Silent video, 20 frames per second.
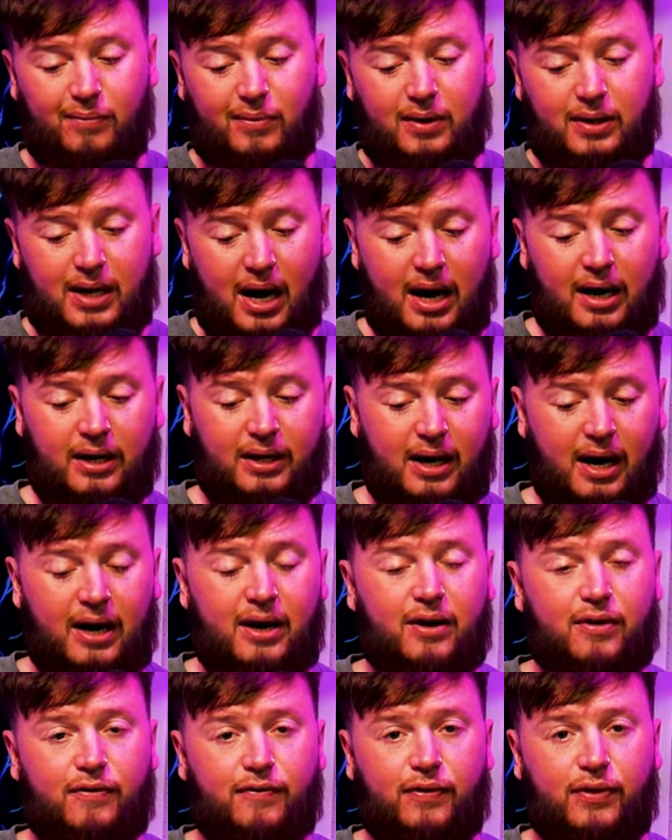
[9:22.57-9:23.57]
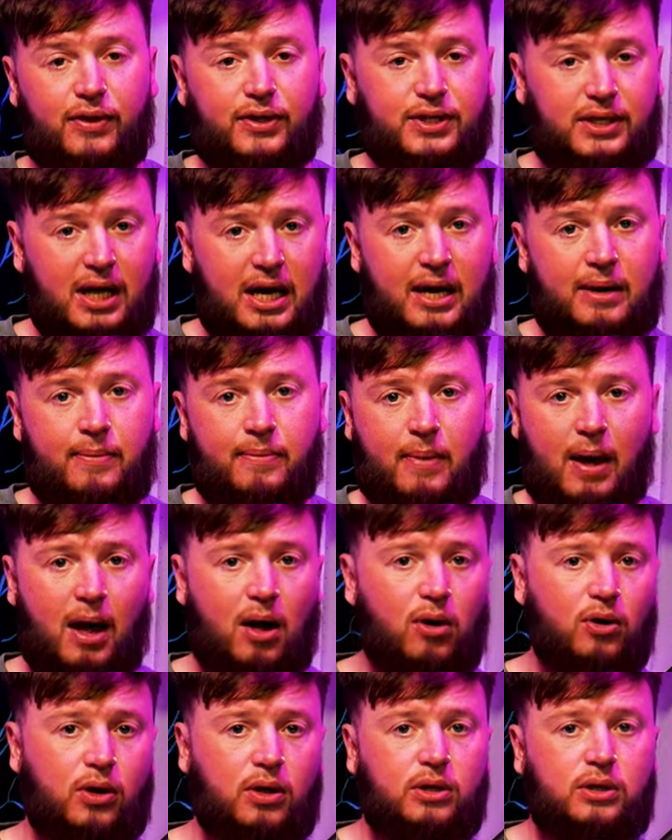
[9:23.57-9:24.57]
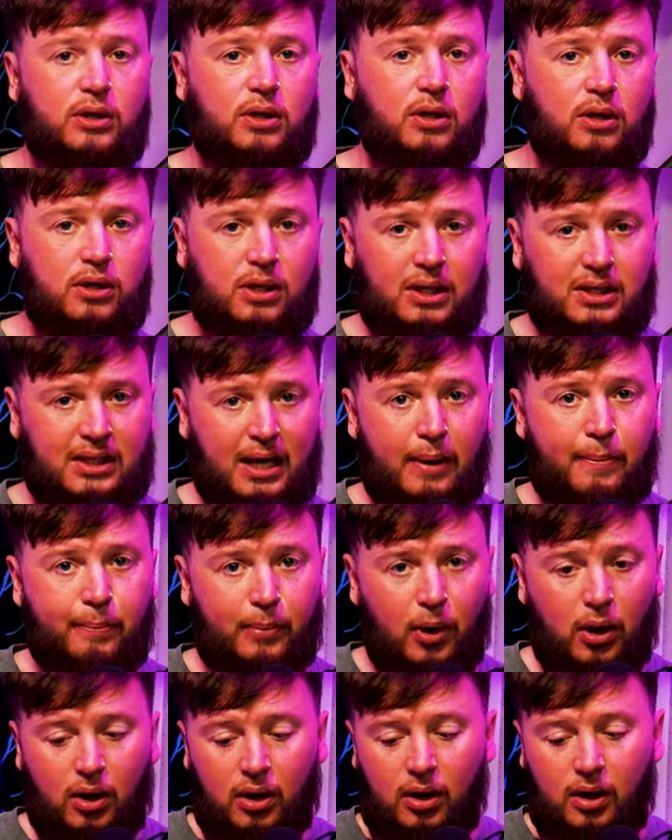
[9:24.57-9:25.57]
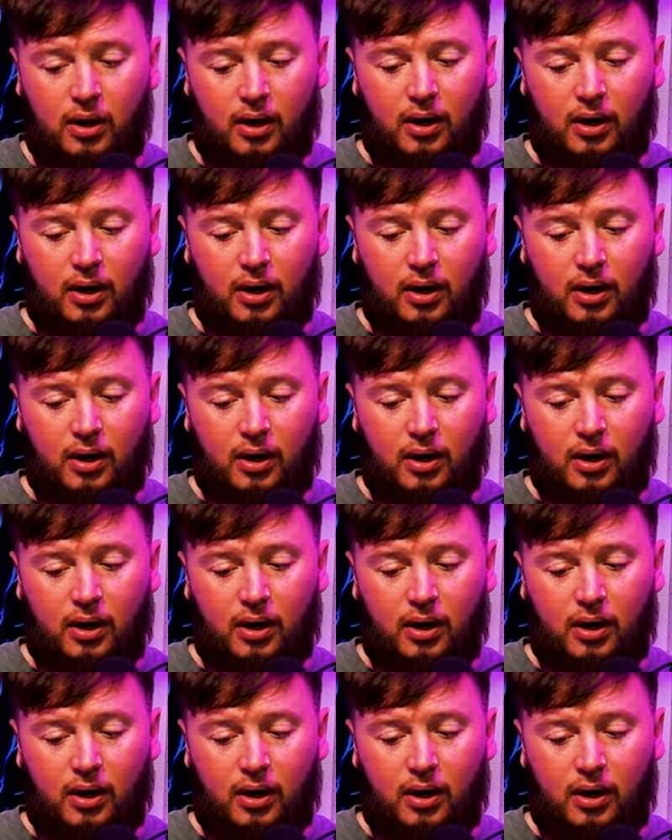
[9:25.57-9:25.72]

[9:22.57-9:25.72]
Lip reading: kind of the same elk as December.